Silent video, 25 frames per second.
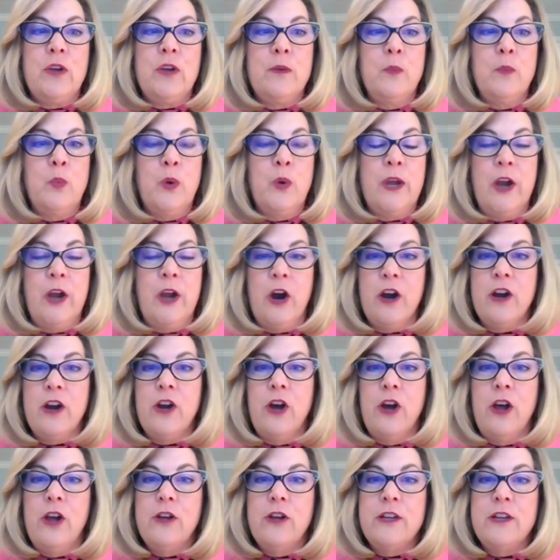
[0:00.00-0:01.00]
we are
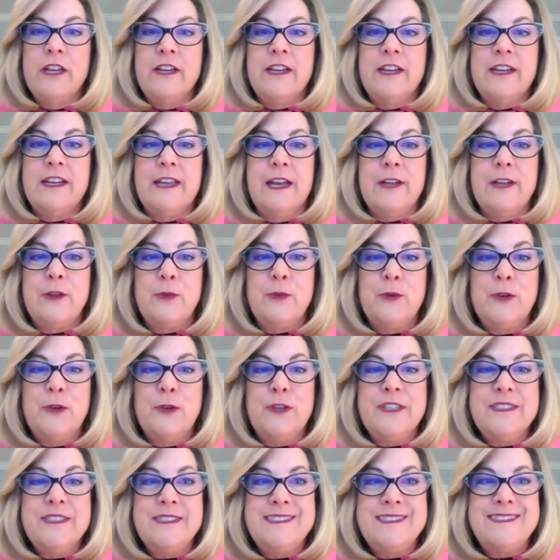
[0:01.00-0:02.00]
all going to get through
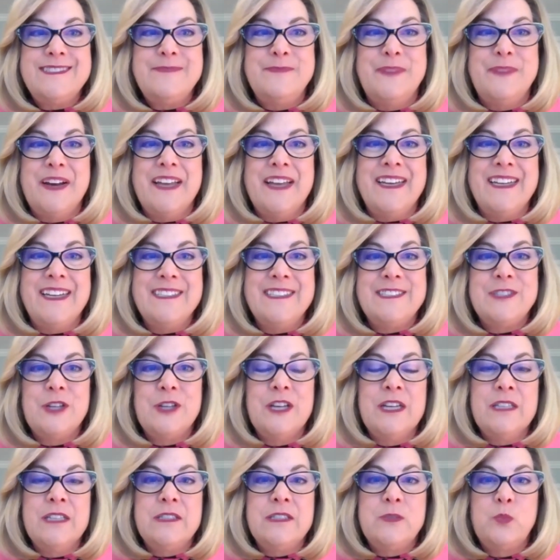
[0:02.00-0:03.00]
this, but
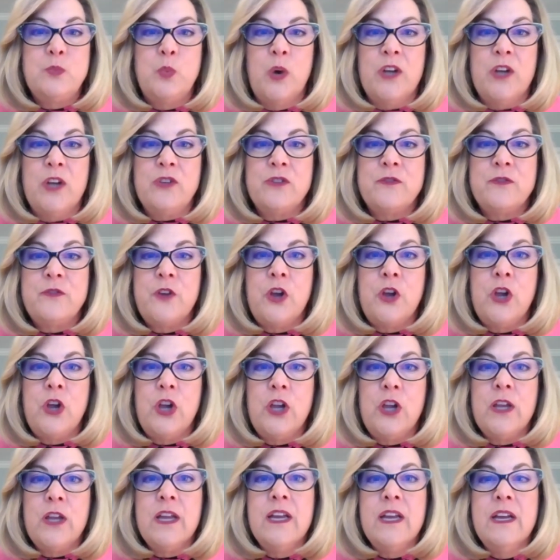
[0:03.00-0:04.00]
it's
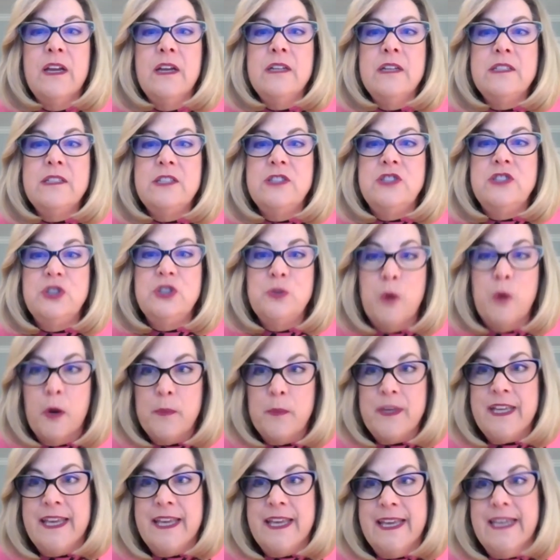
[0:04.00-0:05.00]
wonderful to do what
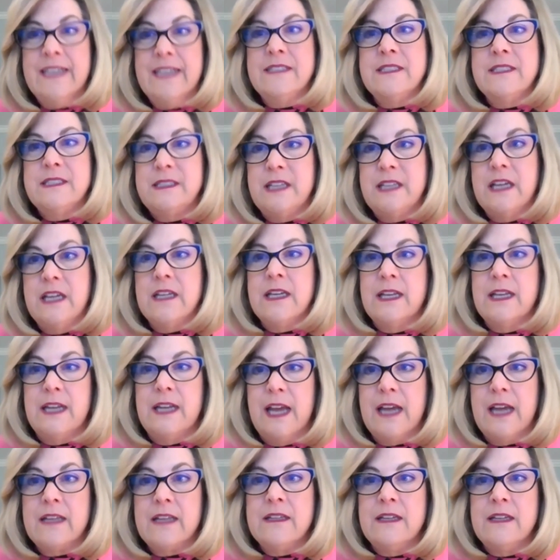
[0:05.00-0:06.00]
we can to stay
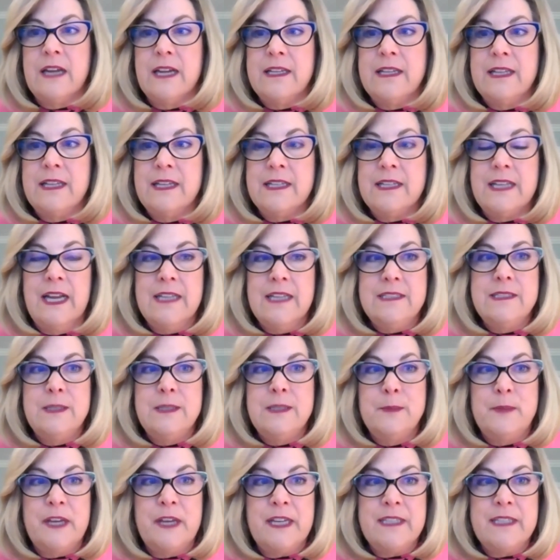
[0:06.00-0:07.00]
connected. I think that's the
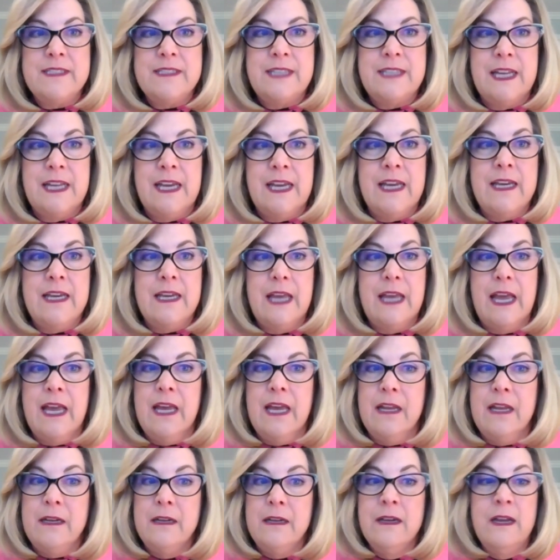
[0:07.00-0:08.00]
biggest thing.
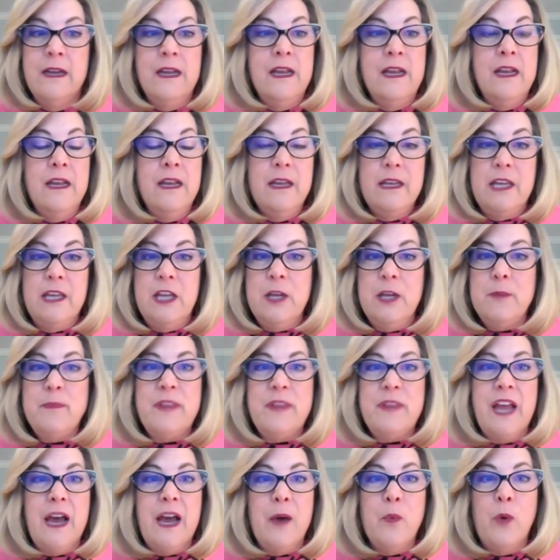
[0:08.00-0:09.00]
And keep
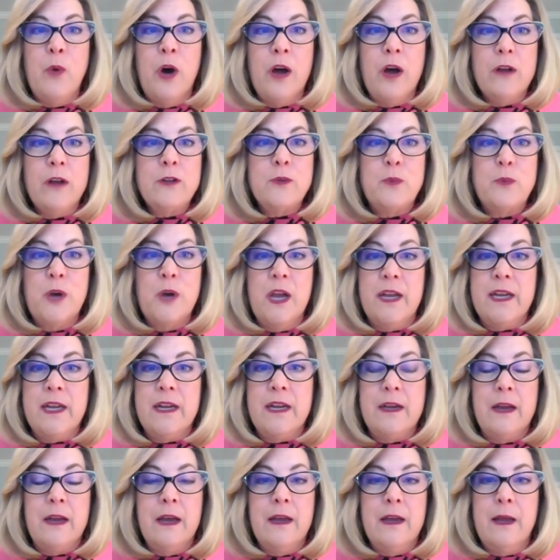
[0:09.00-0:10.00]
that water
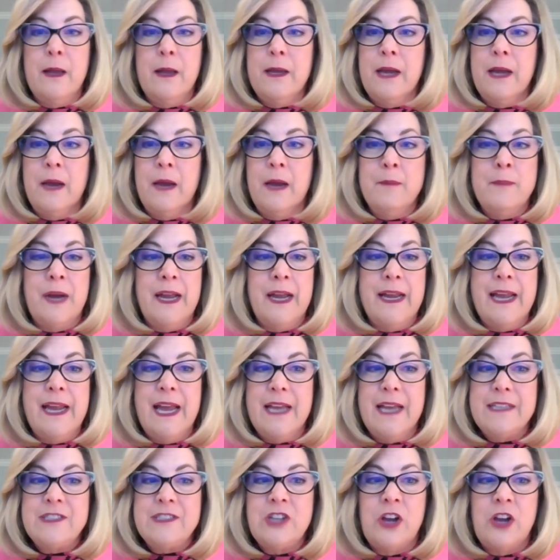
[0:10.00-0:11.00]
running. My
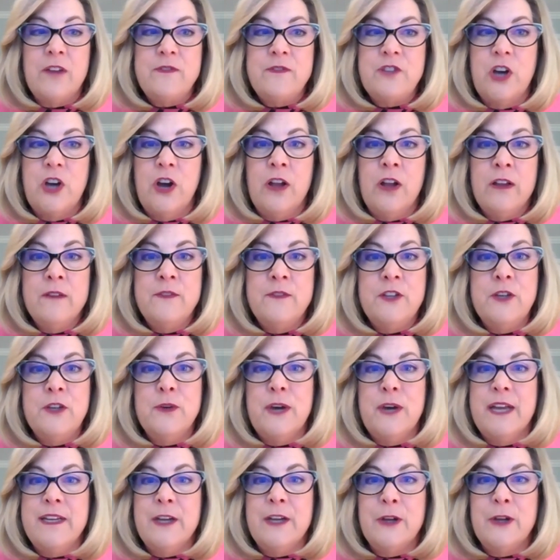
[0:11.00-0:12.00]
hat's off to all of you.
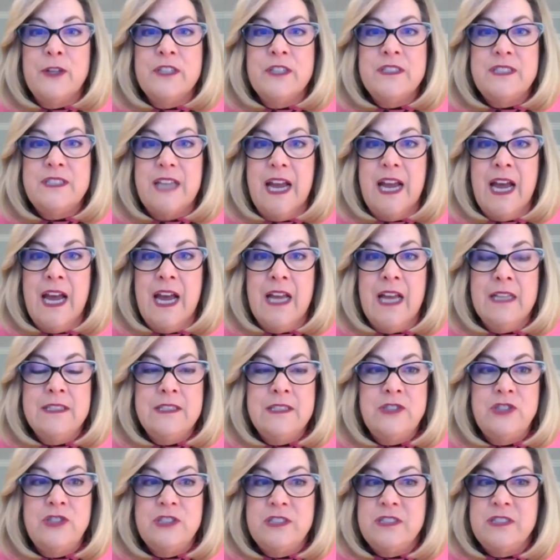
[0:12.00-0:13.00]
I know this adds
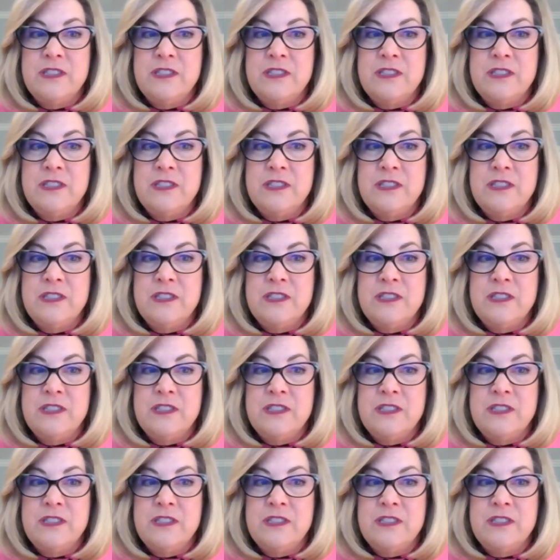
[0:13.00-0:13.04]
just